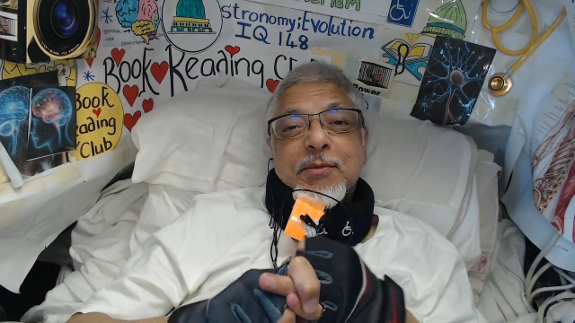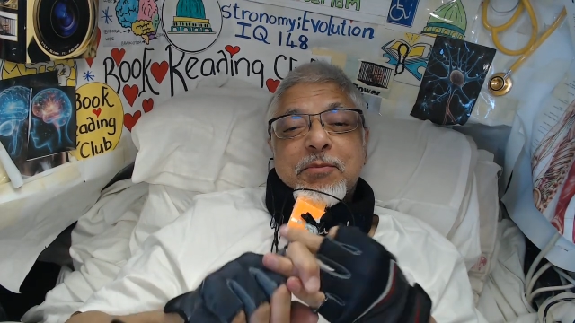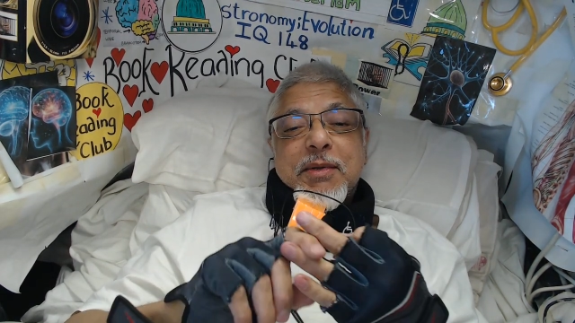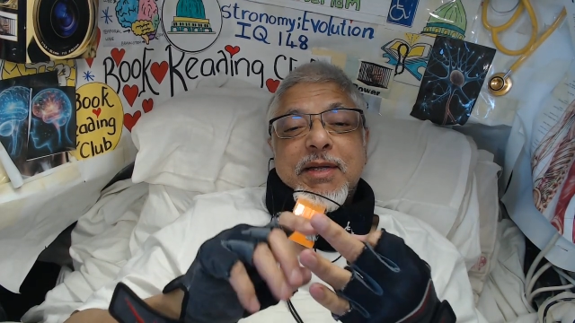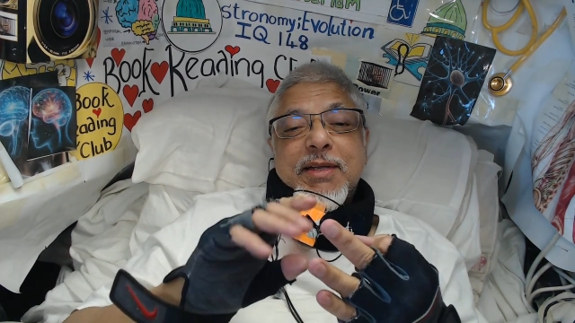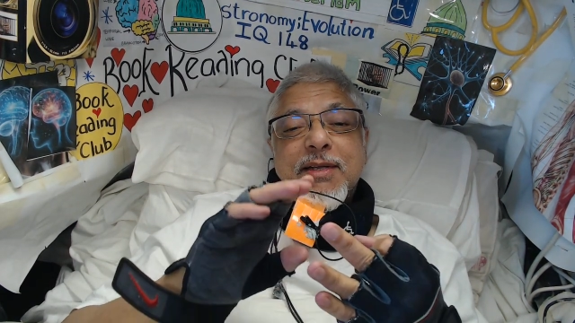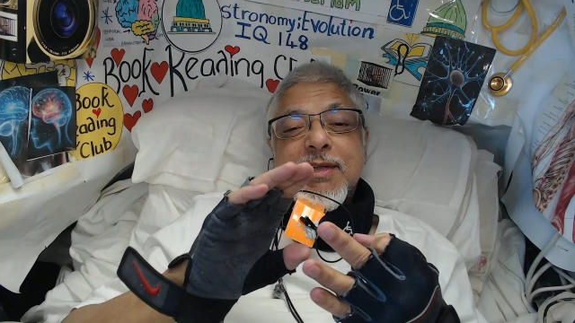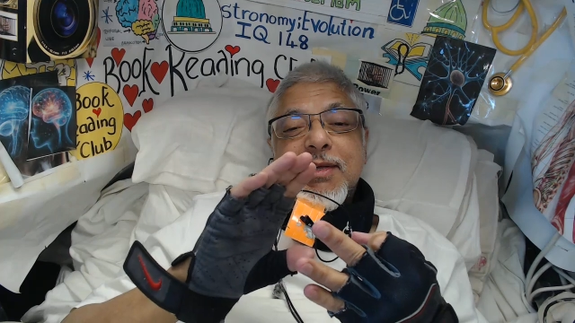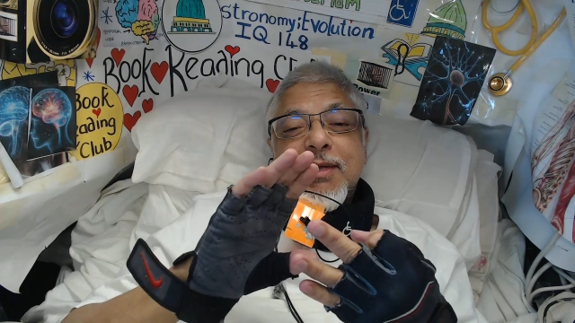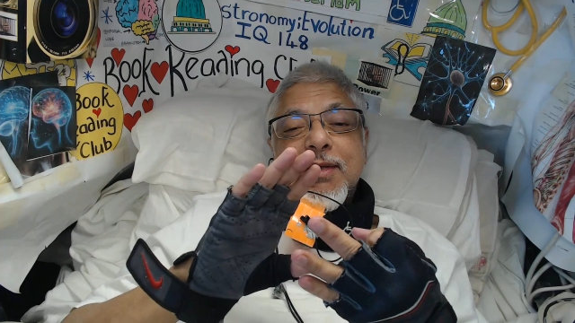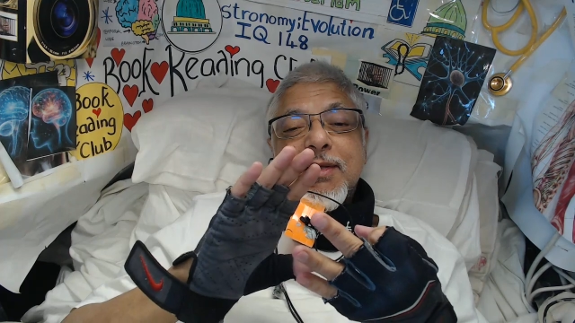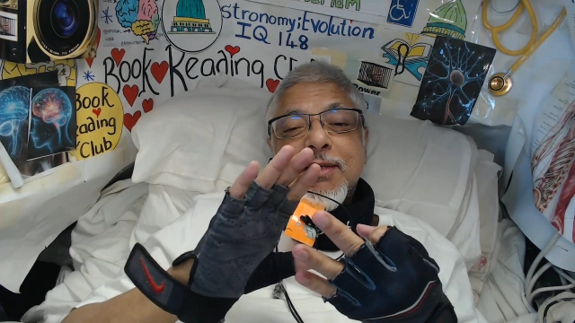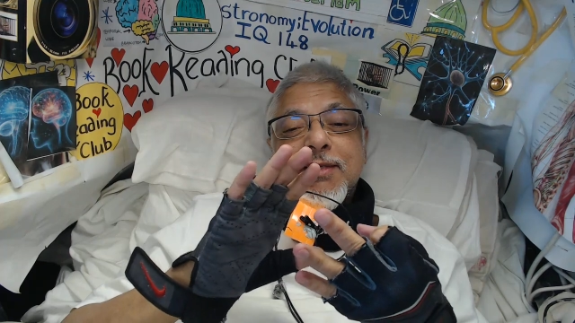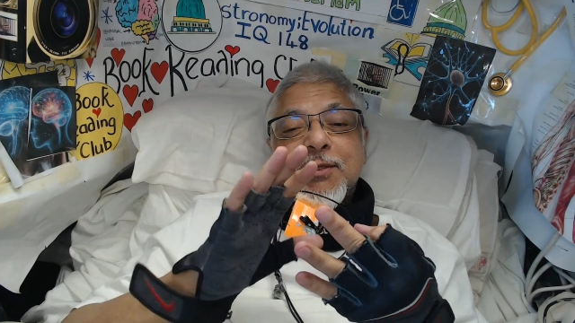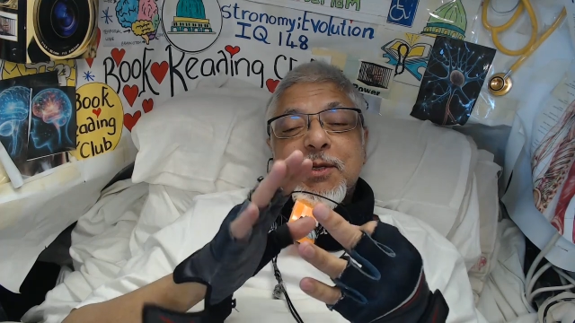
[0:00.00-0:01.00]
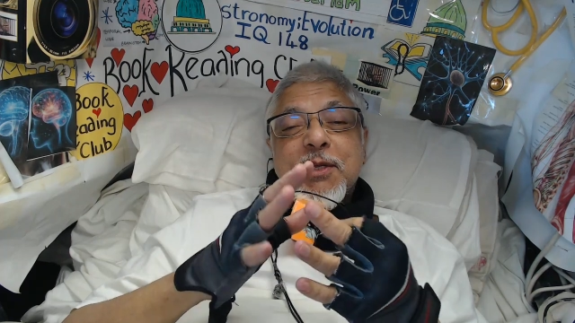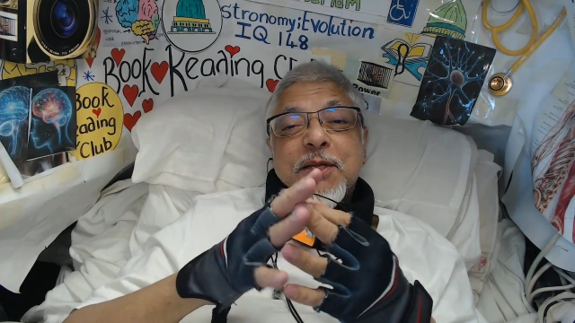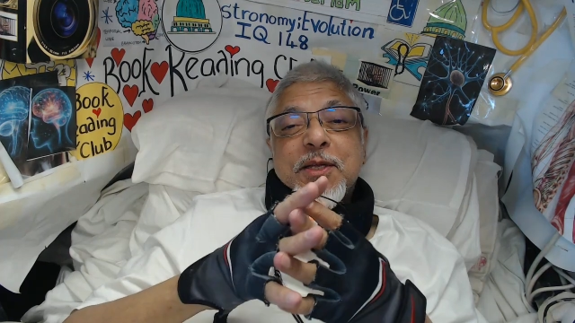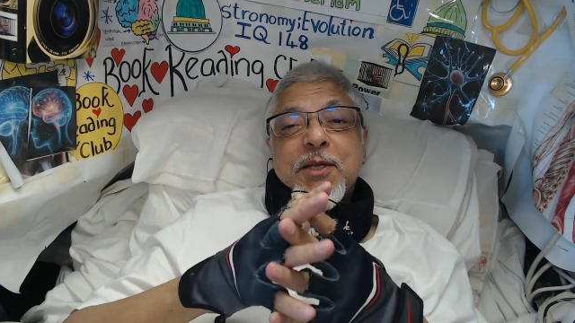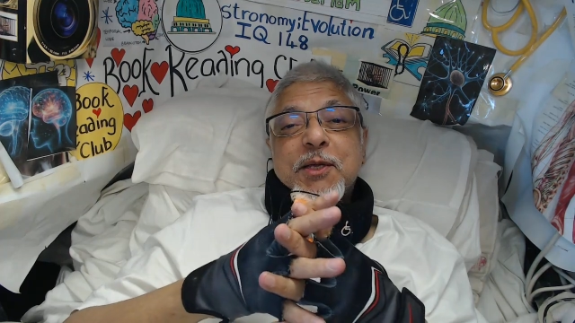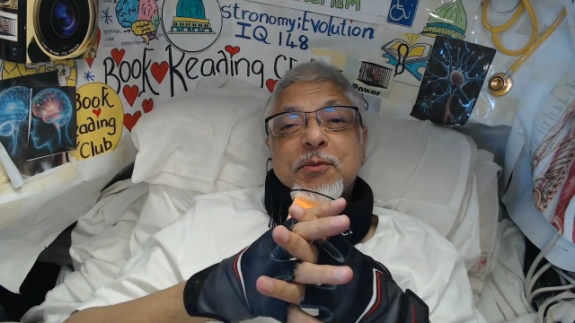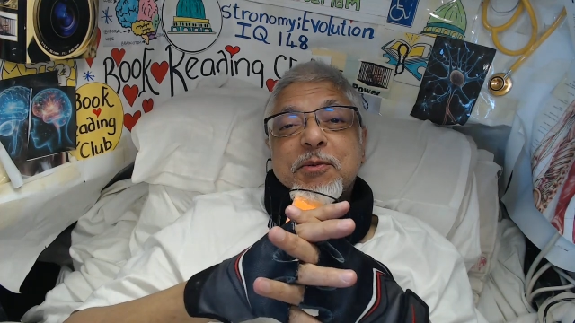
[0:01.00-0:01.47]
But it's not
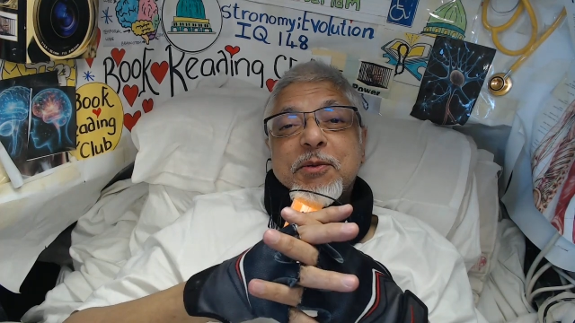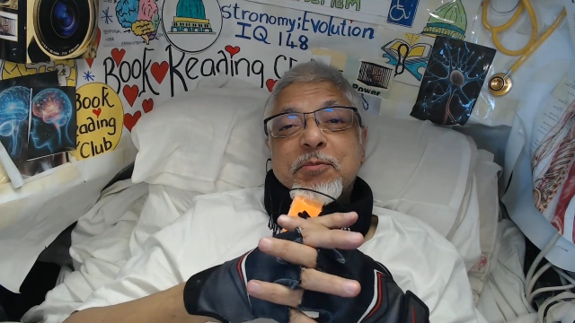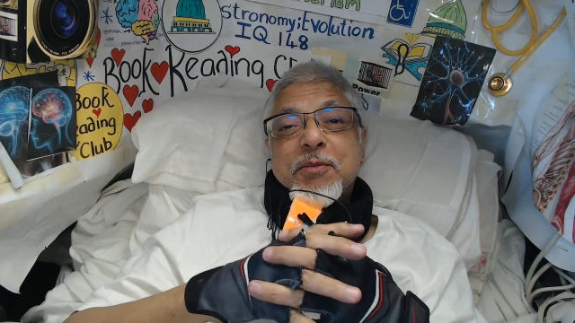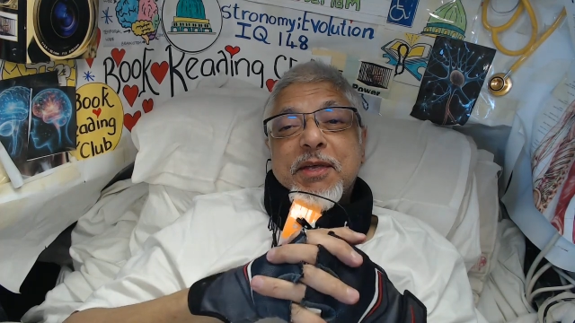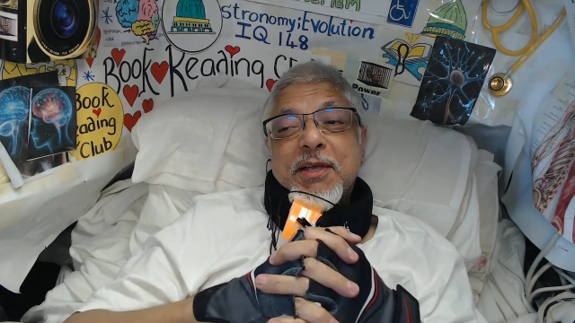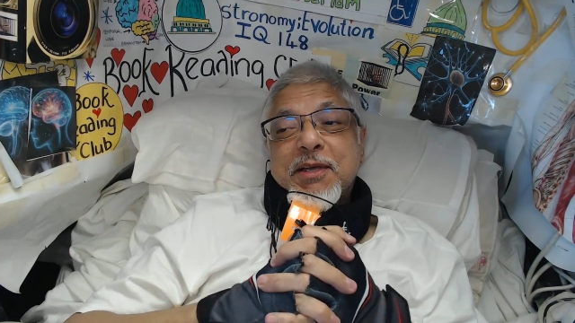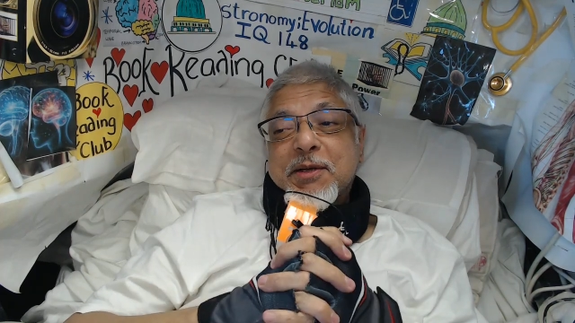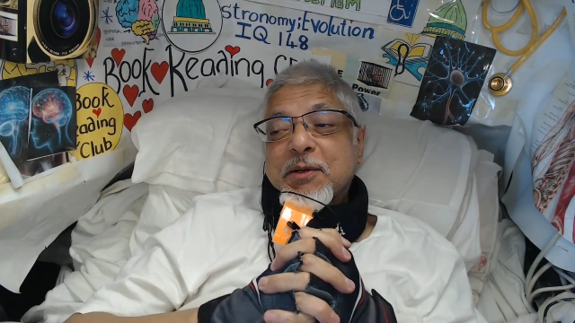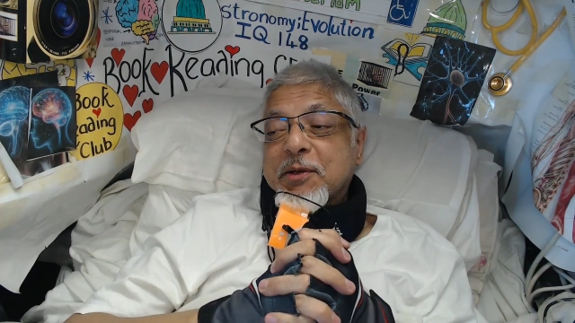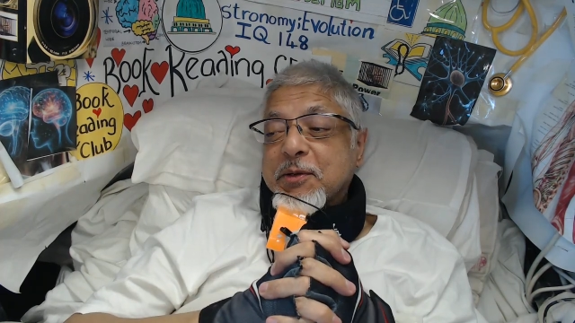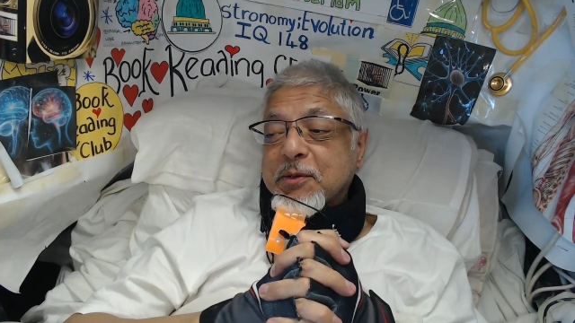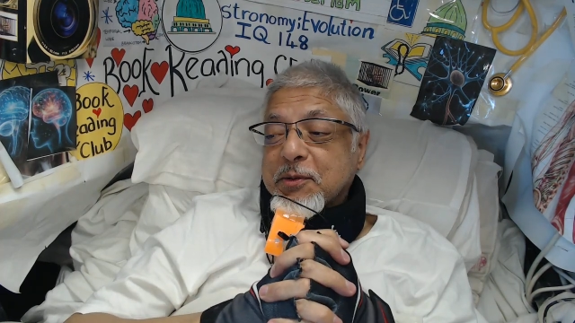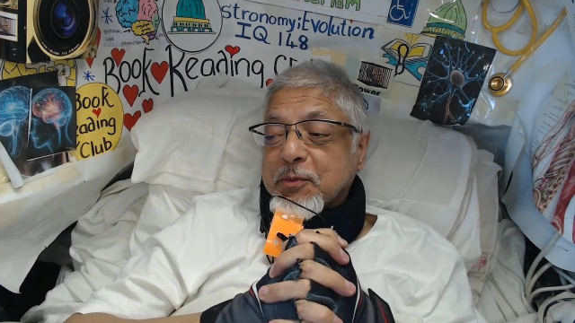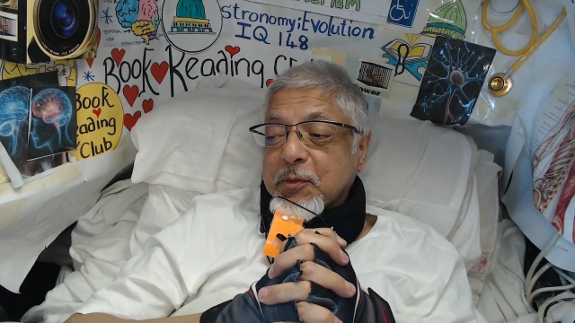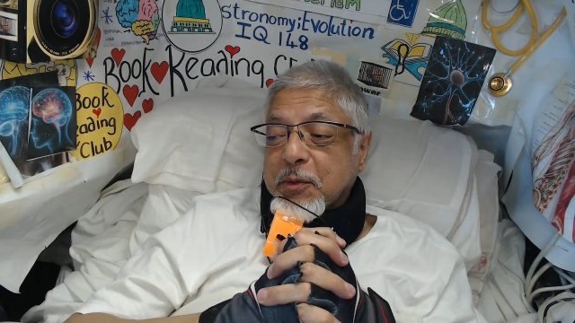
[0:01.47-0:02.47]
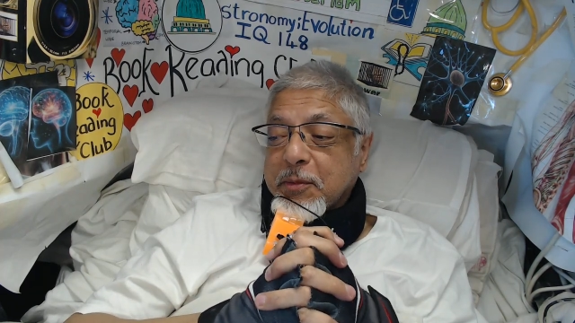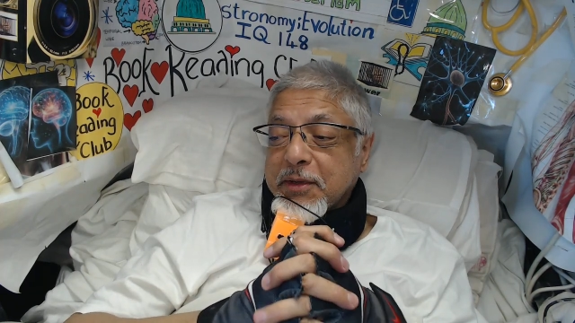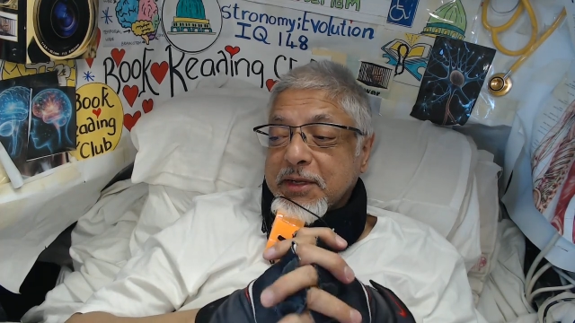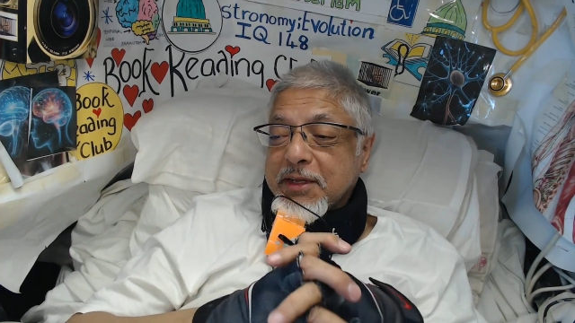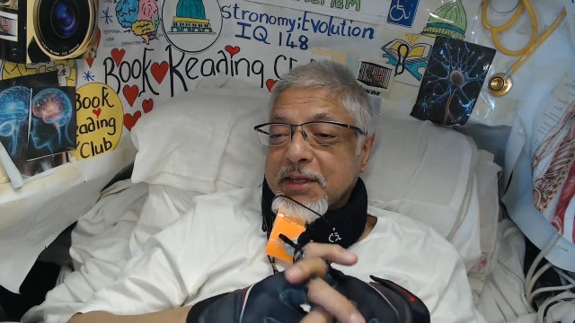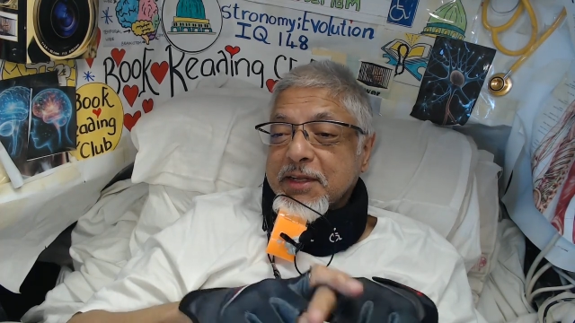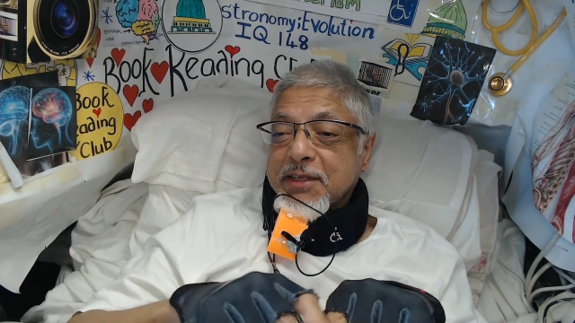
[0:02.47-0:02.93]
a human being woman.